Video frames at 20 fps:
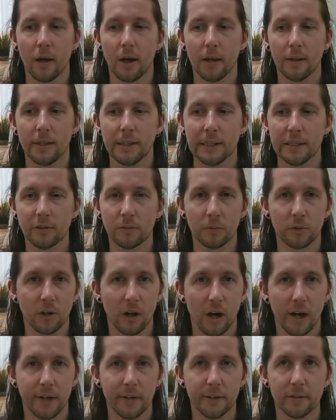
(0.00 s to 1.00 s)
I need some
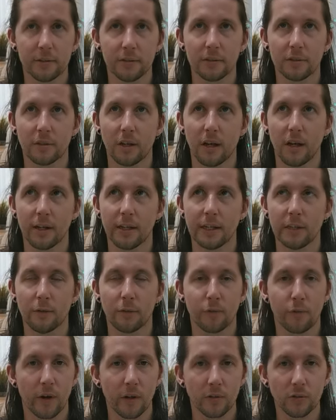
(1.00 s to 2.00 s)
guidance. I need
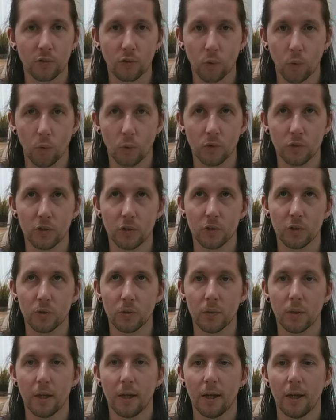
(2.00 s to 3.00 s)
a friend to talk
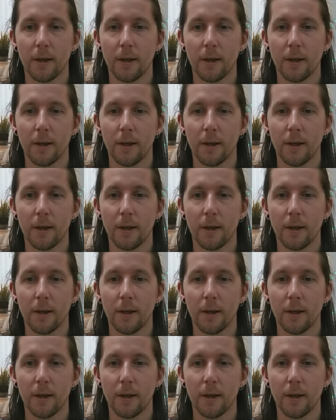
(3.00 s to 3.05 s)
to.